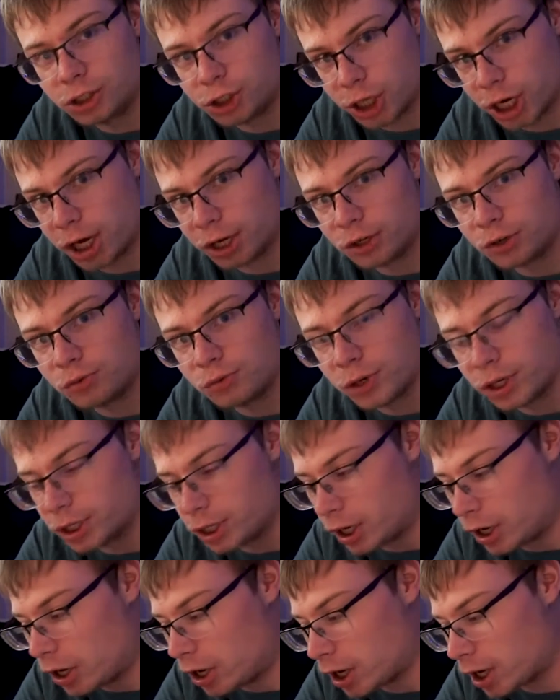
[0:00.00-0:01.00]
channel
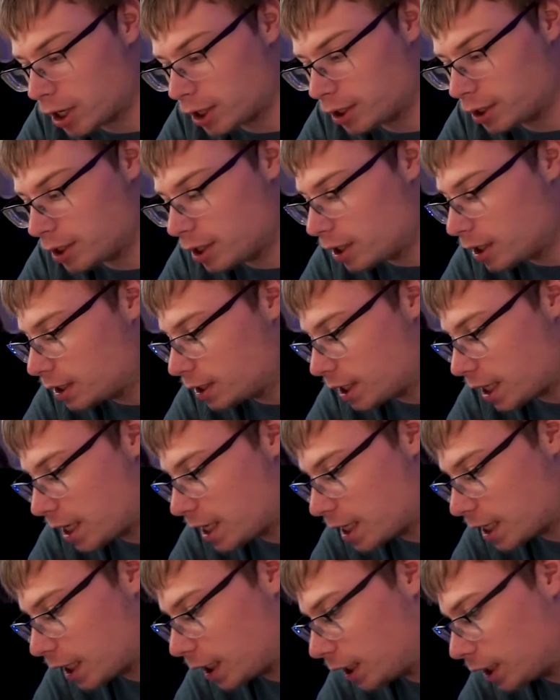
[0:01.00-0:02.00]
1 on,
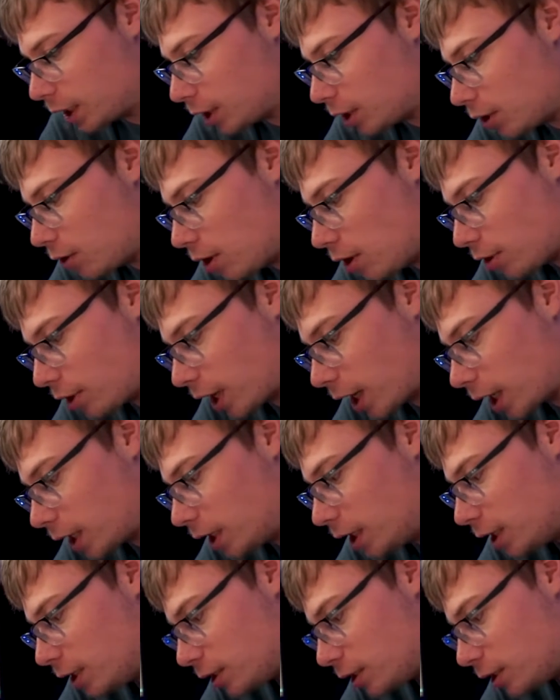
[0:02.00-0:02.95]
take it and go, okay,